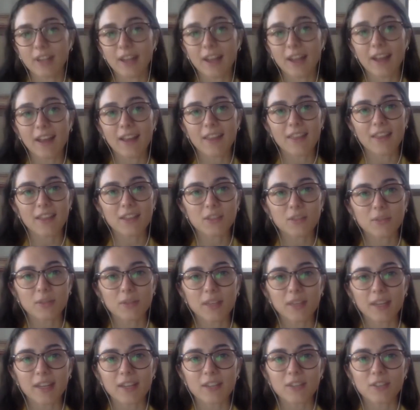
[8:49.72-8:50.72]
Yeah. And that's
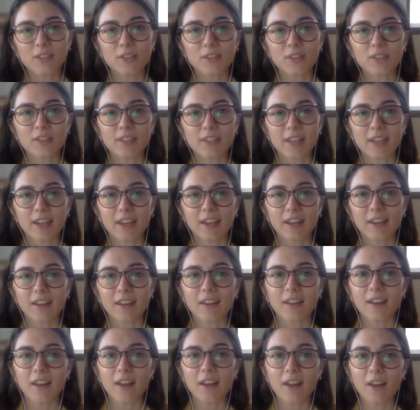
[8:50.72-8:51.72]
really
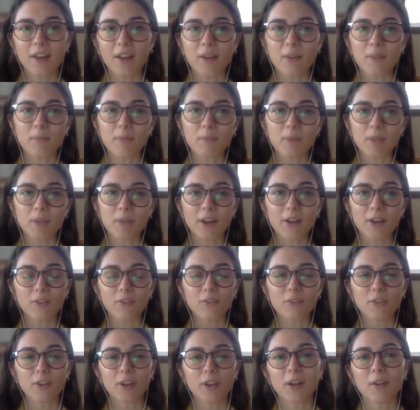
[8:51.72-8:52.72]
interesting. And,
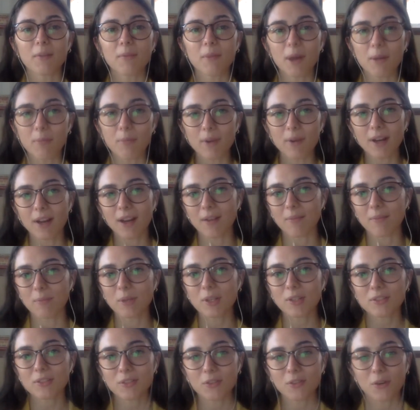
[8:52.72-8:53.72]
for a
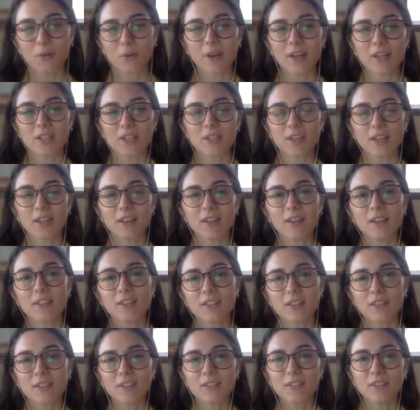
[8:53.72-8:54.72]
personal question,
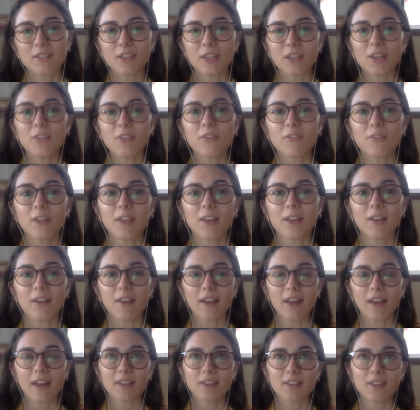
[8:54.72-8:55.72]
do you feel
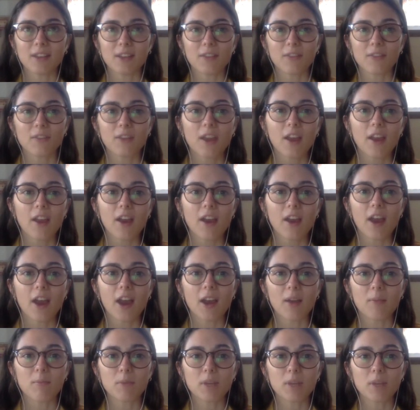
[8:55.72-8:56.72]
as if
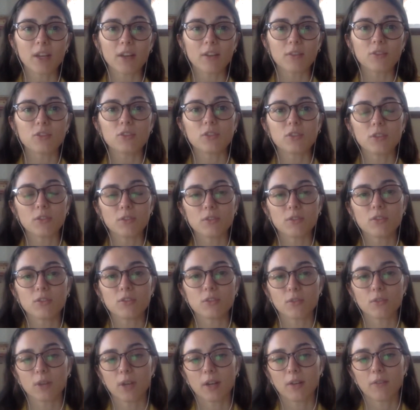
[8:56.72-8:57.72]
students
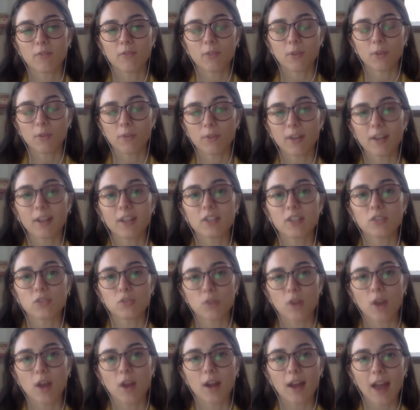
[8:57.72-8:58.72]
or very
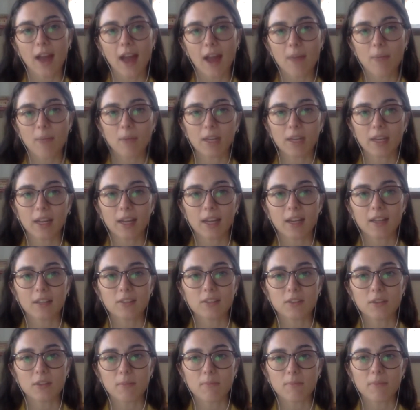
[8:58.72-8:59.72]
strong
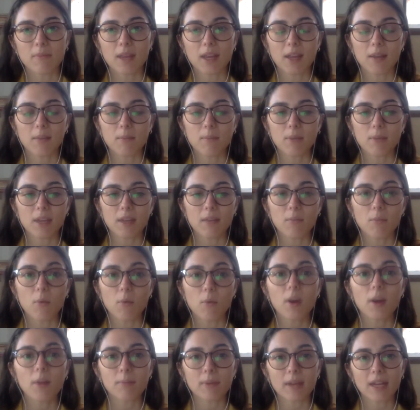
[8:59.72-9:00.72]
applicants may be
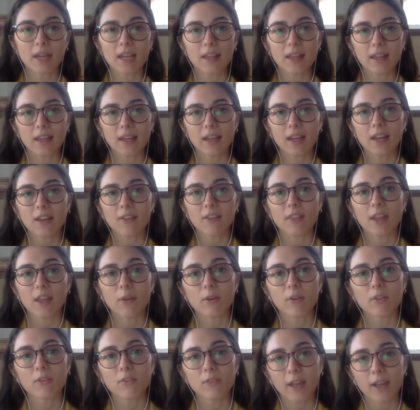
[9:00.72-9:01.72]
more appealing if they
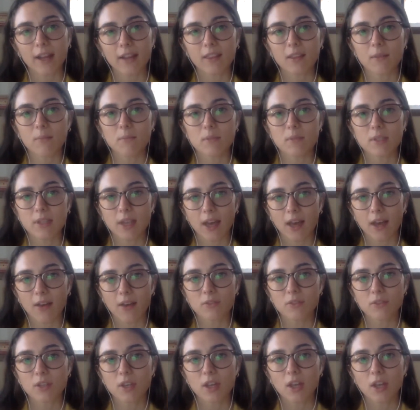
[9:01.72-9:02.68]
reflect themselves